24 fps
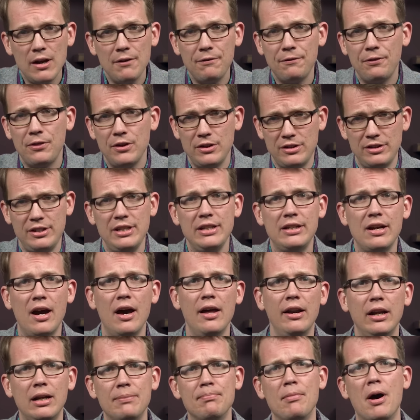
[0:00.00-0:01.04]
if the
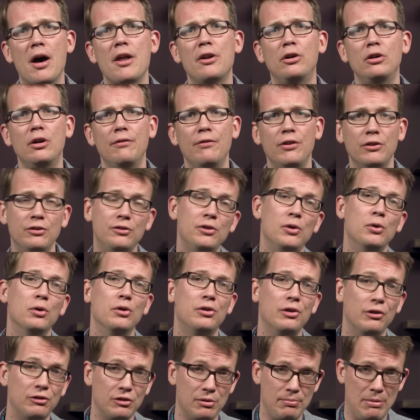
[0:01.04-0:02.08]
Tyconic model of the solar
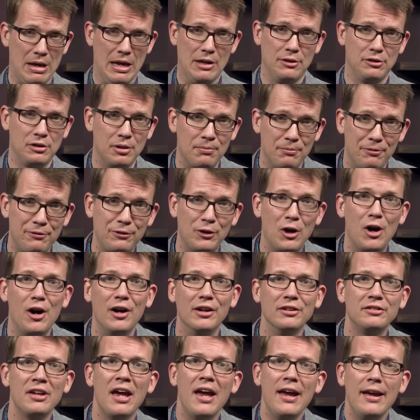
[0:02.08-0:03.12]
system had some
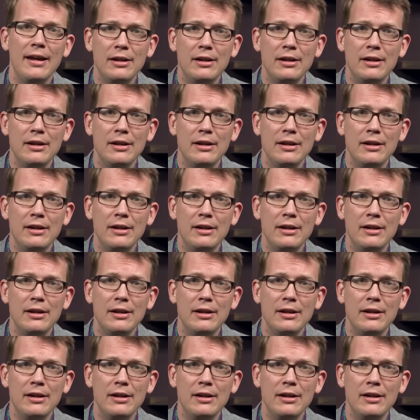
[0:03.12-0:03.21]
flaws,